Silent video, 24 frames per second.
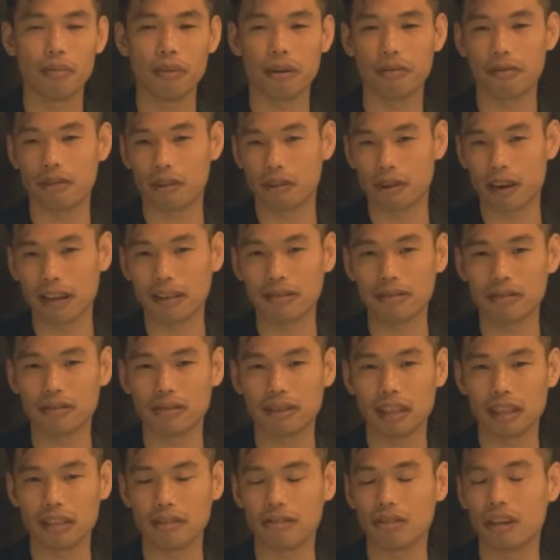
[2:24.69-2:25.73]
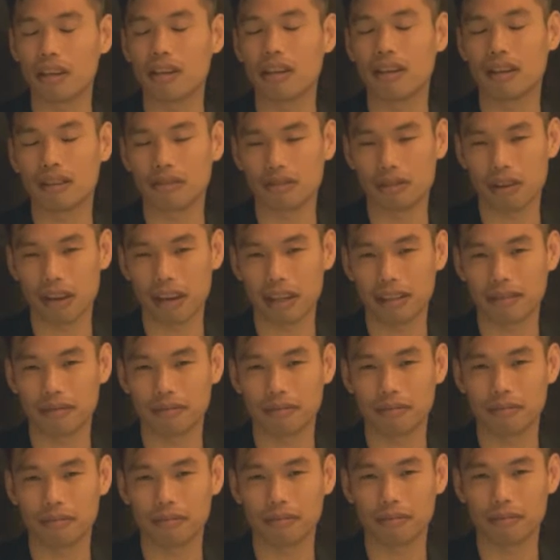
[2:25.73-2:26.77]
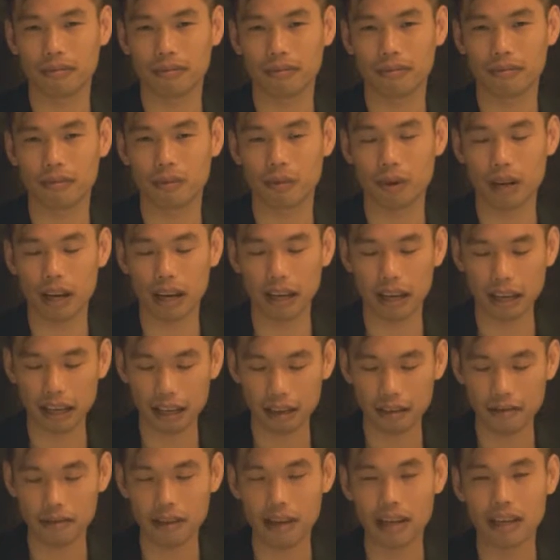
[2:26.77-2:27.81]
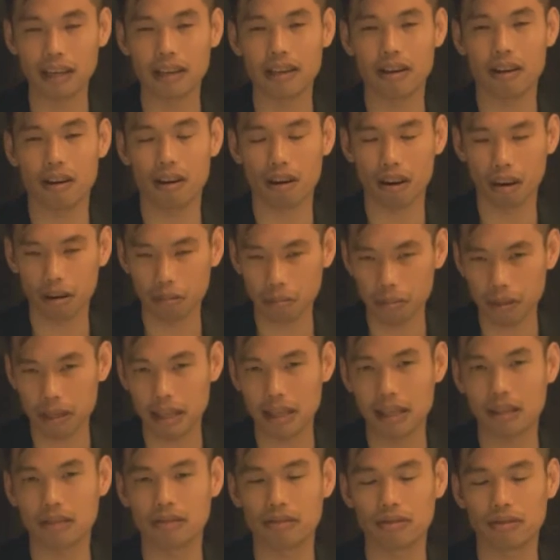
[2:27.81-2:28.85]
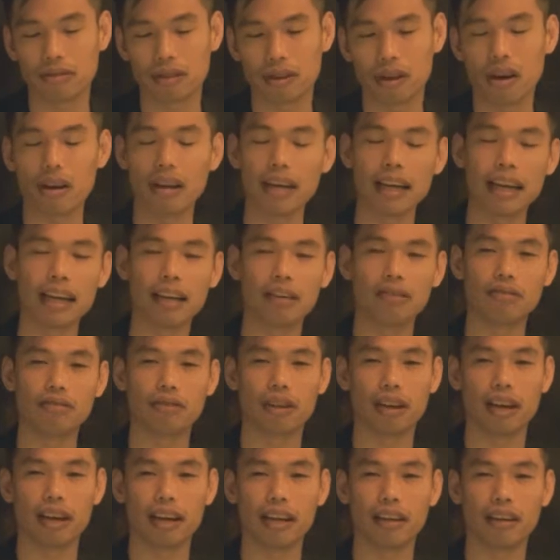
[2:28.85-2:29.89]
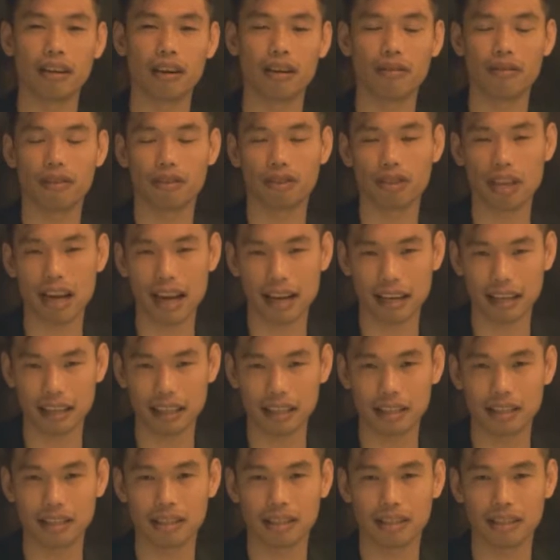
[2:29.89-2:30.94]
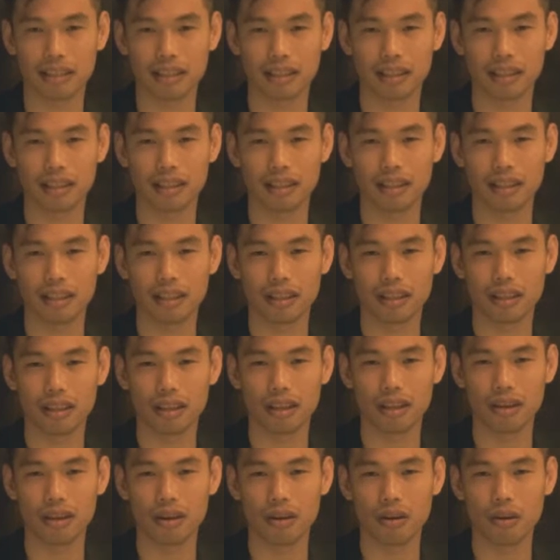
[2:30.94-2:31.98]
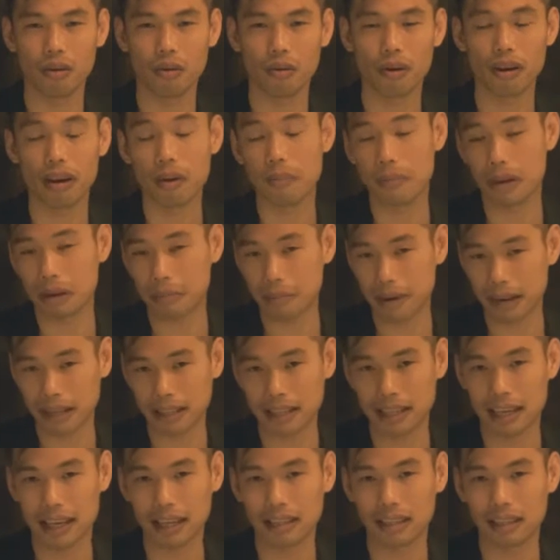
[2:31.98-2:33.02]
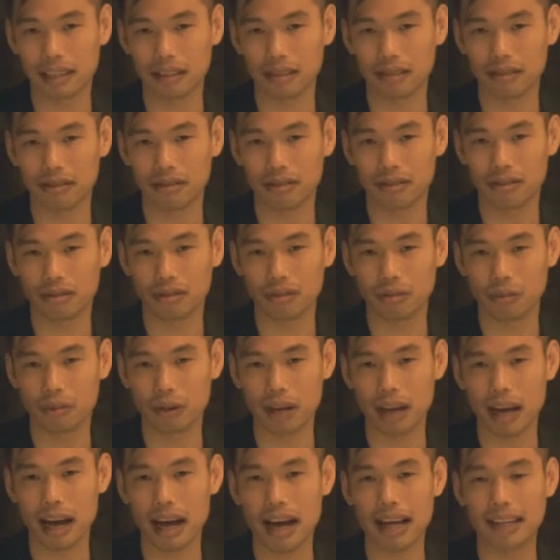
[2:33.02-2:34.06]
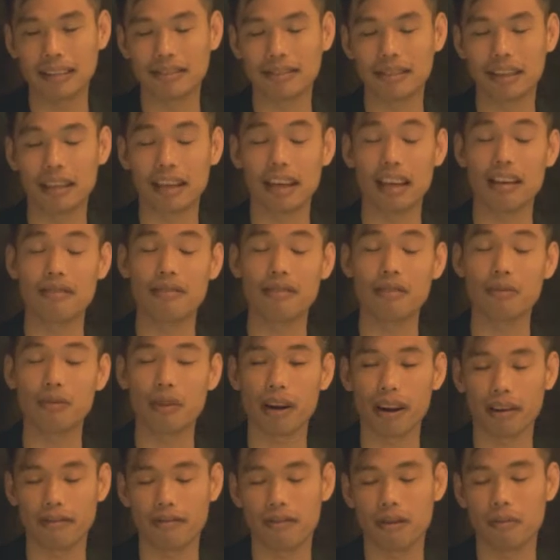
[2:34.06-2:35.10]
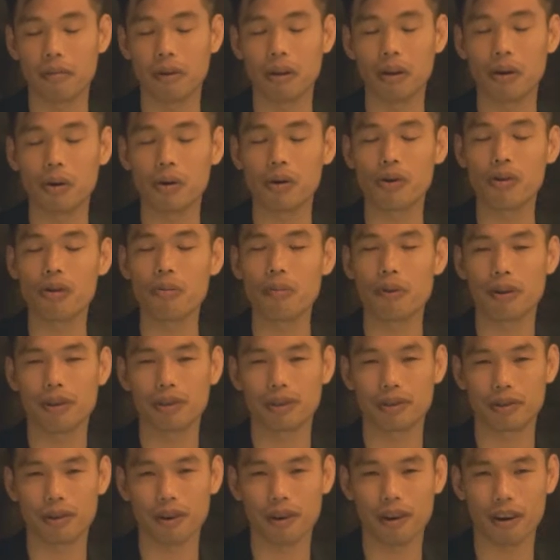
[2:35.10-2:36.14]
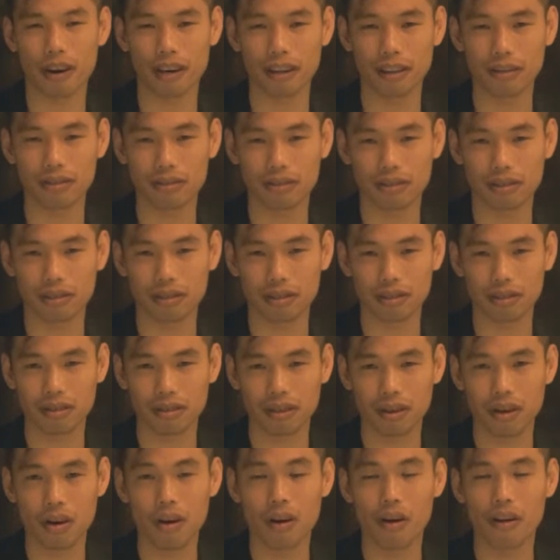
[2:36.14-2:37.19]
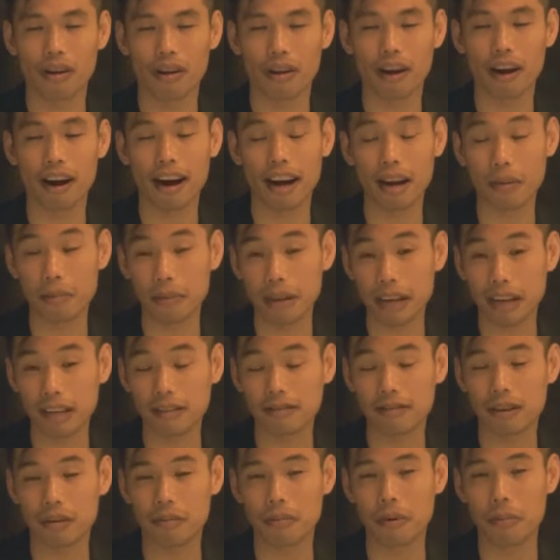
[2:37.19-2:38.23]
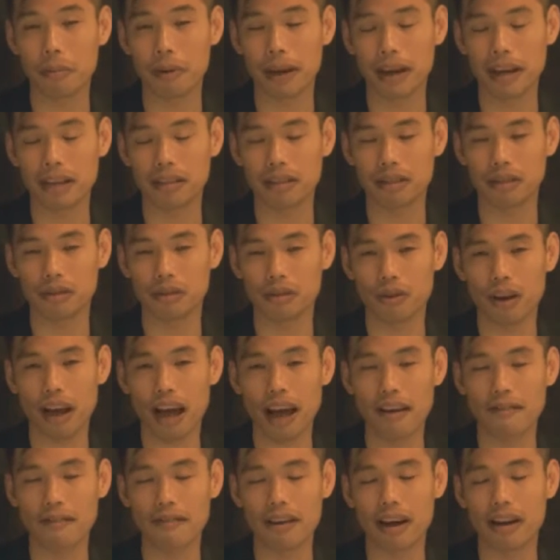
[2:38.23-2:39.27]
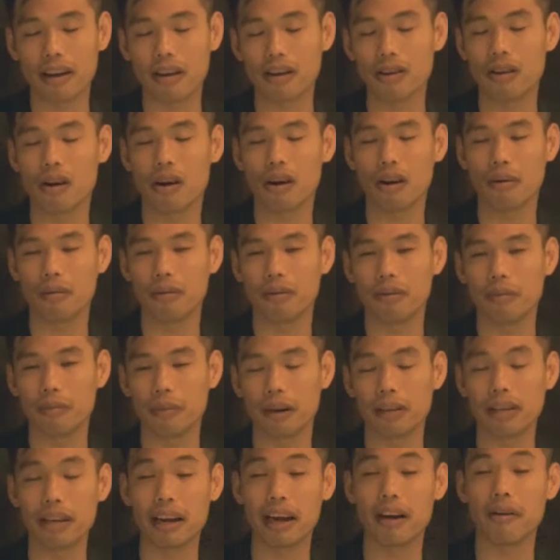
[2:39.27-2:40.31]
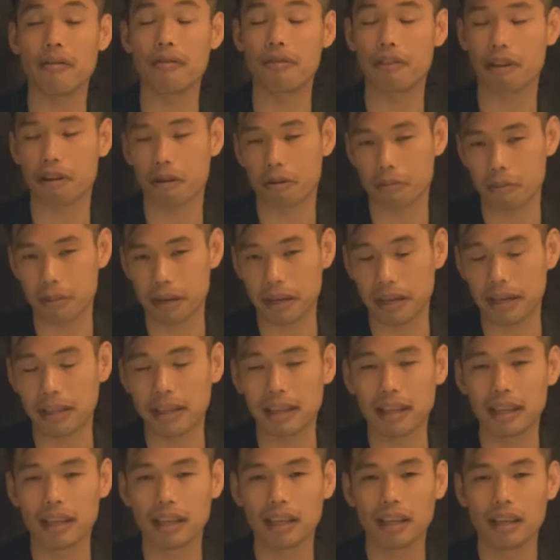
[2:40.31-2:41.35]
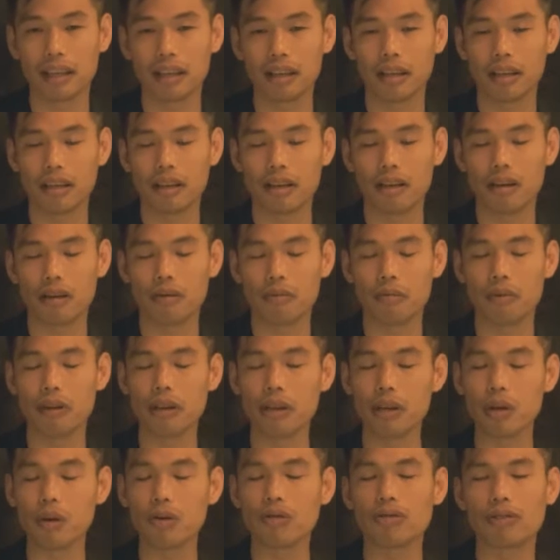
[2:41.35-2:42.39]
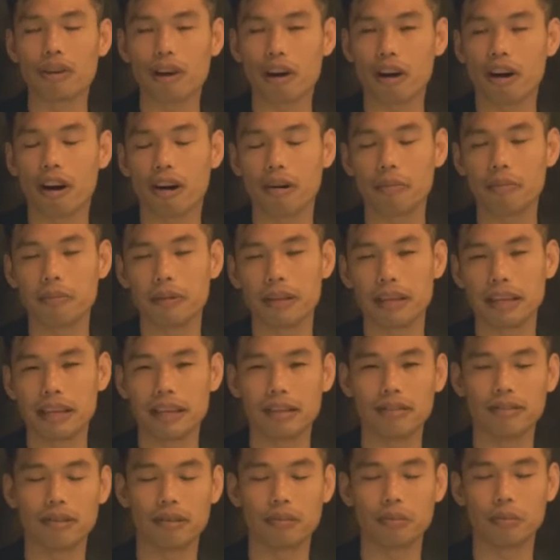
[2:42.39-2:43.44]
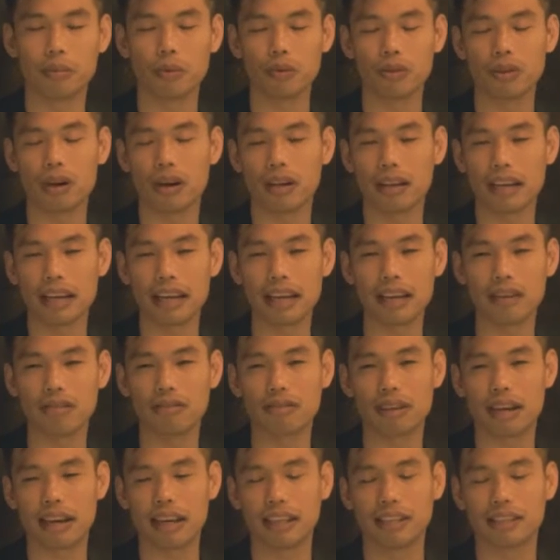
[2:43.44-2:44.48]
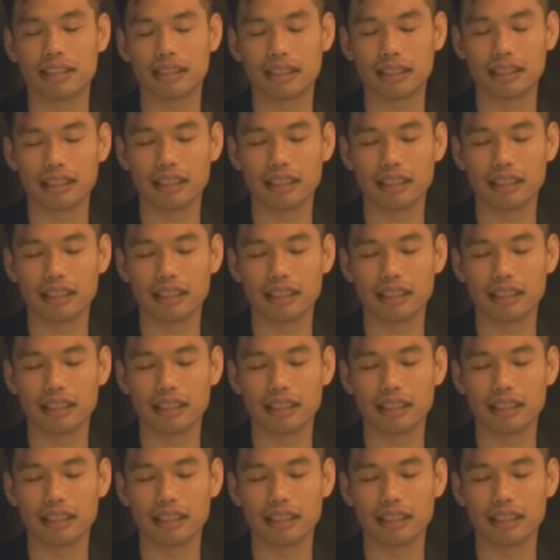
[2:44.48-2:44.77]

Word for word: But for us, it's not a design. We are giving the art piece on the inside of the jacket. What I mean by that is, we ask a given right from a local mental artist or the art piece from a patient who has undergone mental health therapy. We use the art piece and put on the inside.